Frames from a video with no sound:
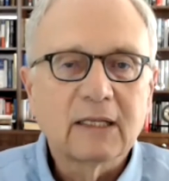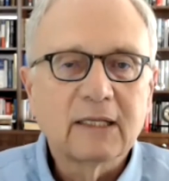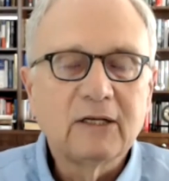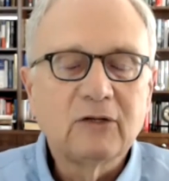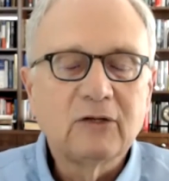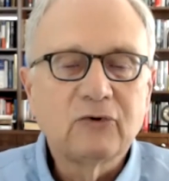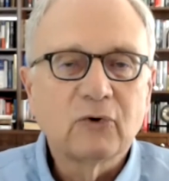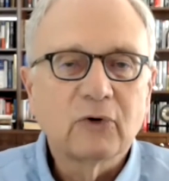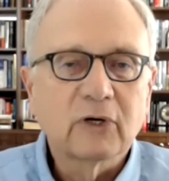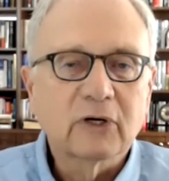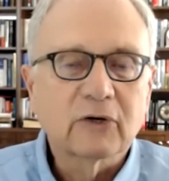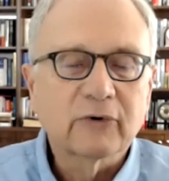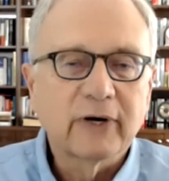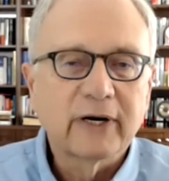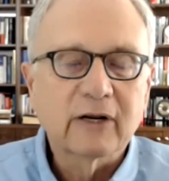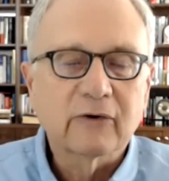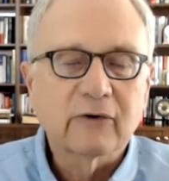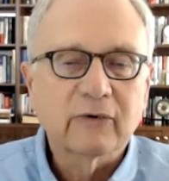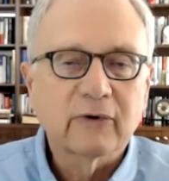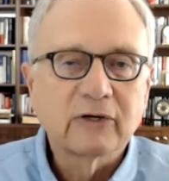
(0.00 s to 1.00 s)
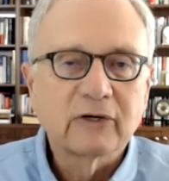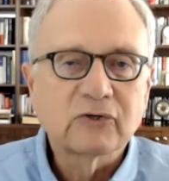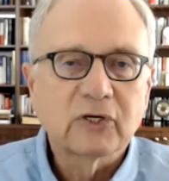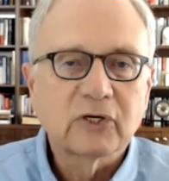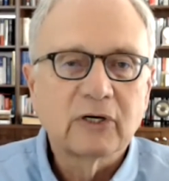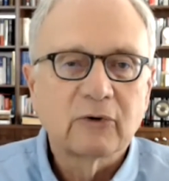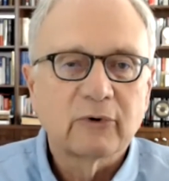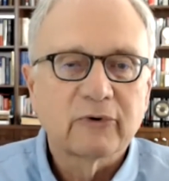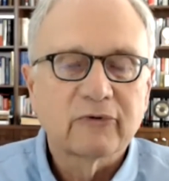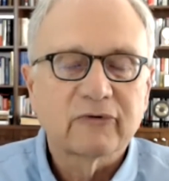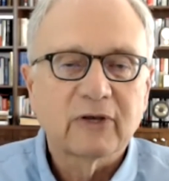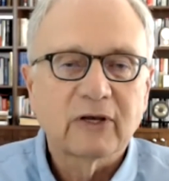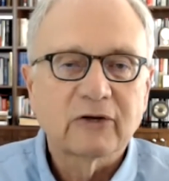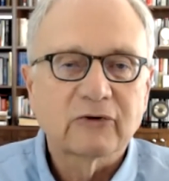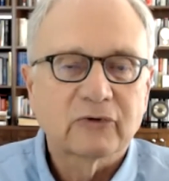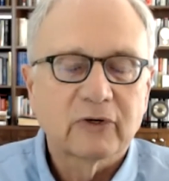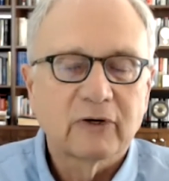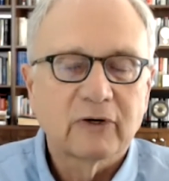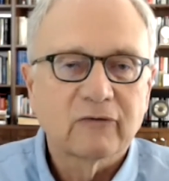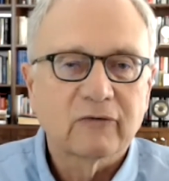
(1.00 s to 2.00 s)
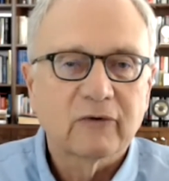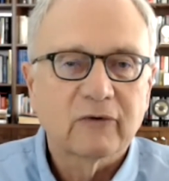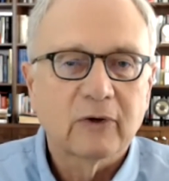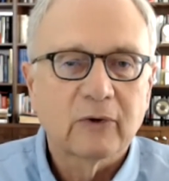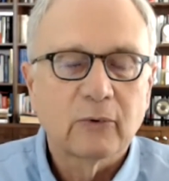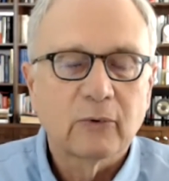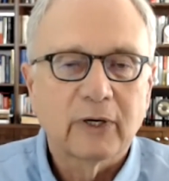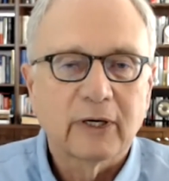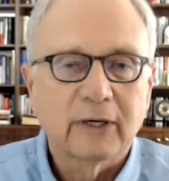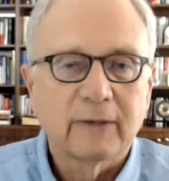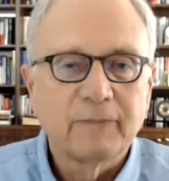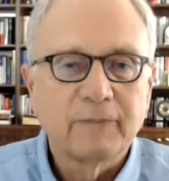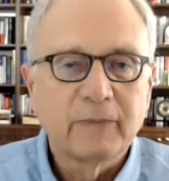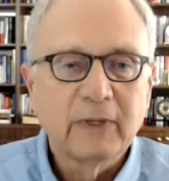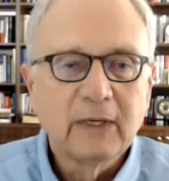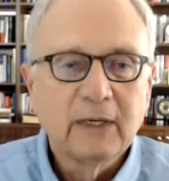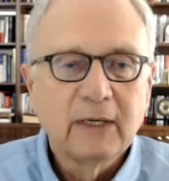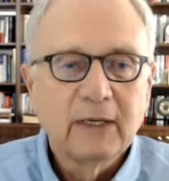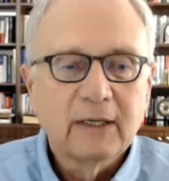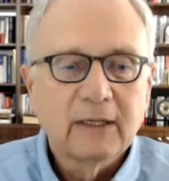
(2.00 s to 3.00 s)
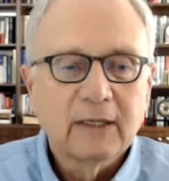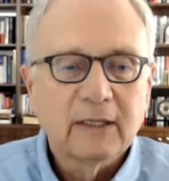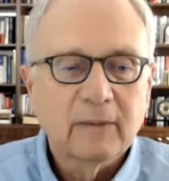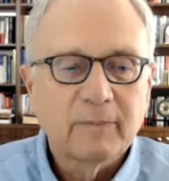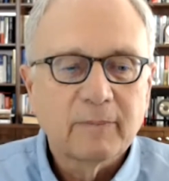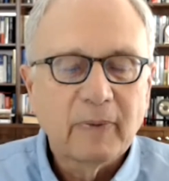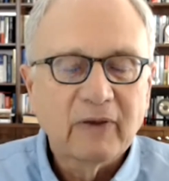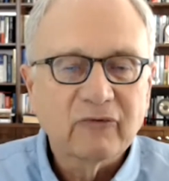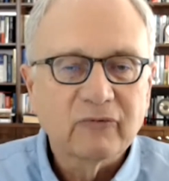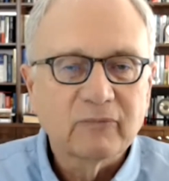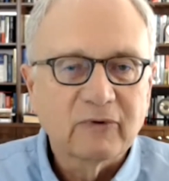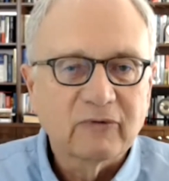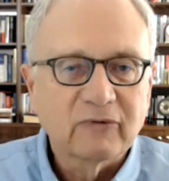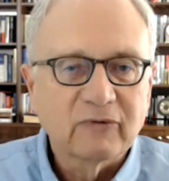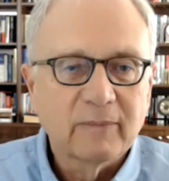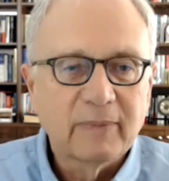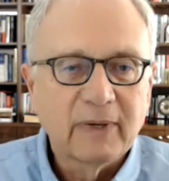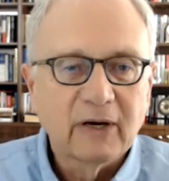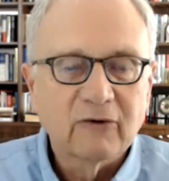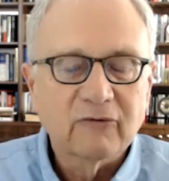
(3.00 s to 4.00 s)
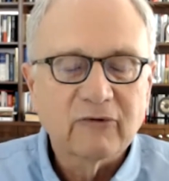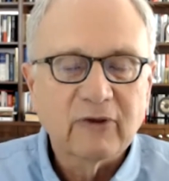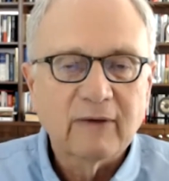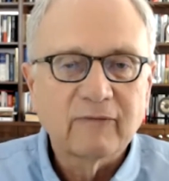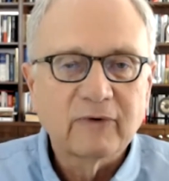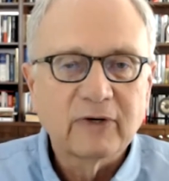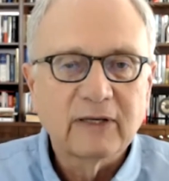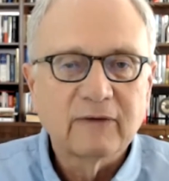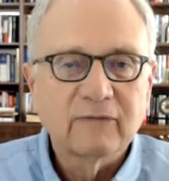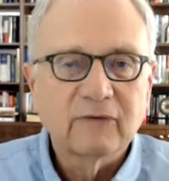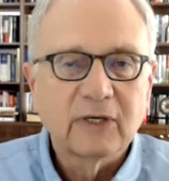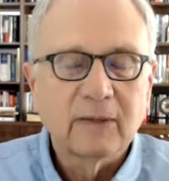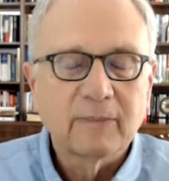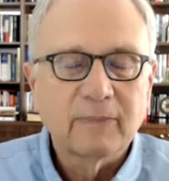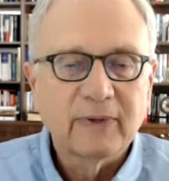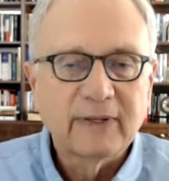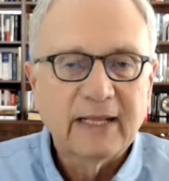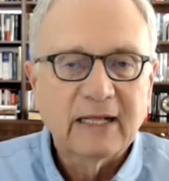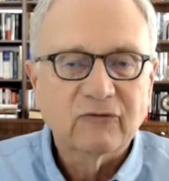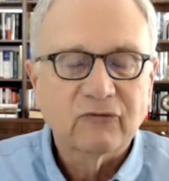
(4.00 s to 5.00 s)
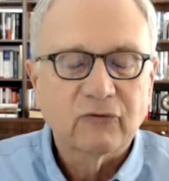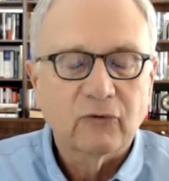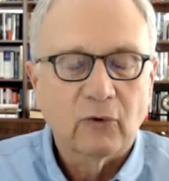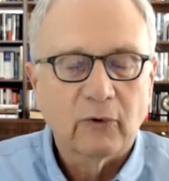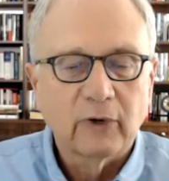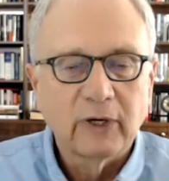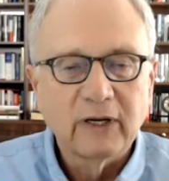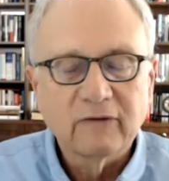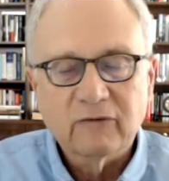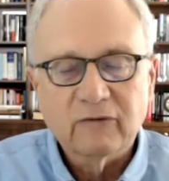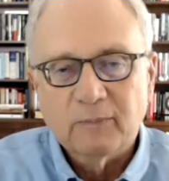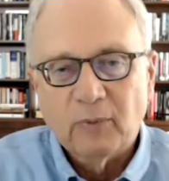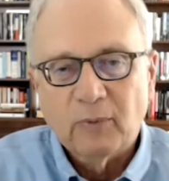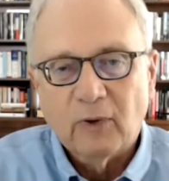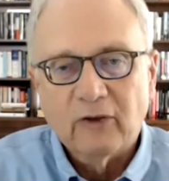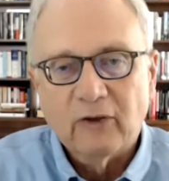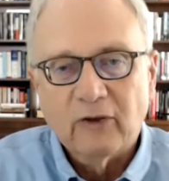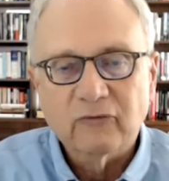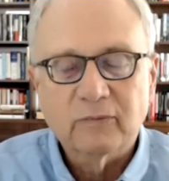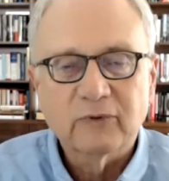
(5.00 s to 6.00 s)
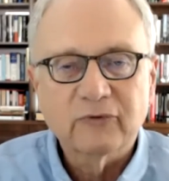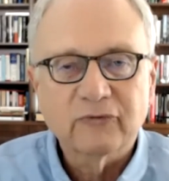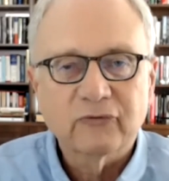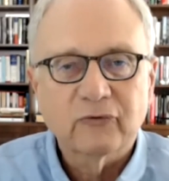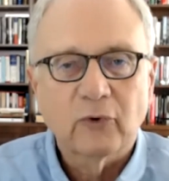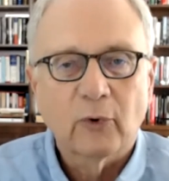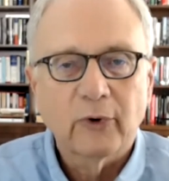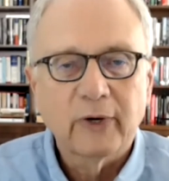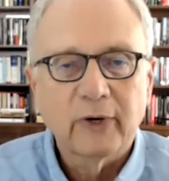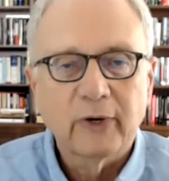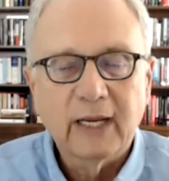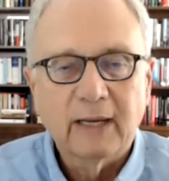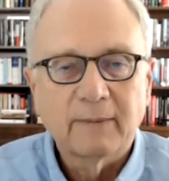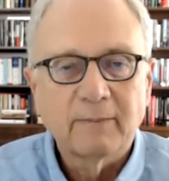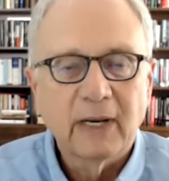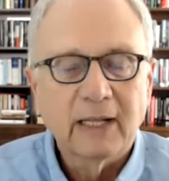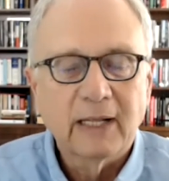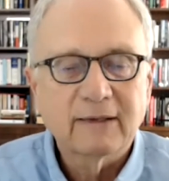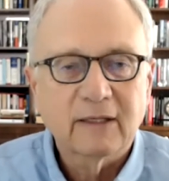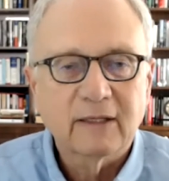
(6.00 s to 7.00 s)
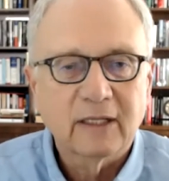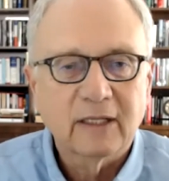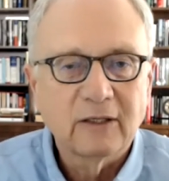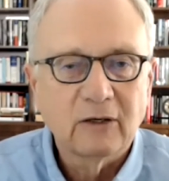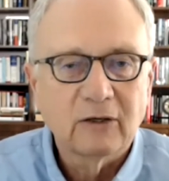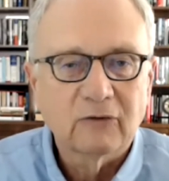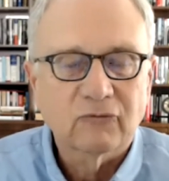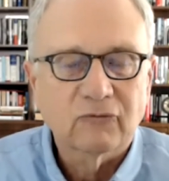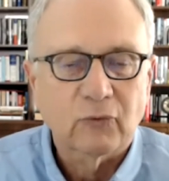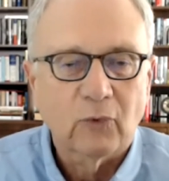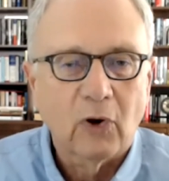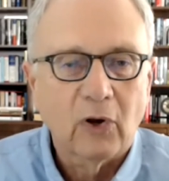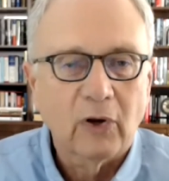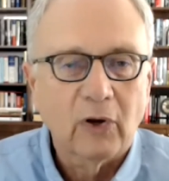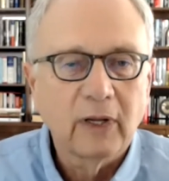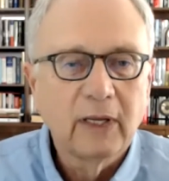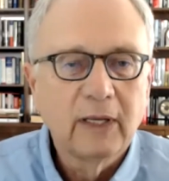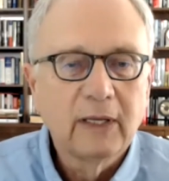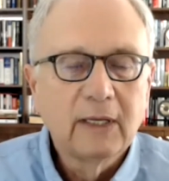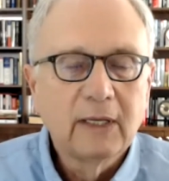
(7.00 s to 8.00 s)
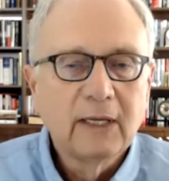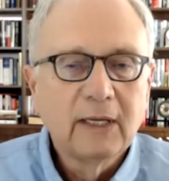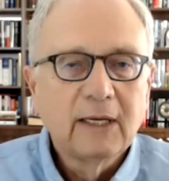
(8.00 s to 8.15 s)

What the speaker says: lead to a credit crunch and a recession. So the pessimists, the bears, haven't given up on that story. It's a plausible story. I'm not telling you it's wrong.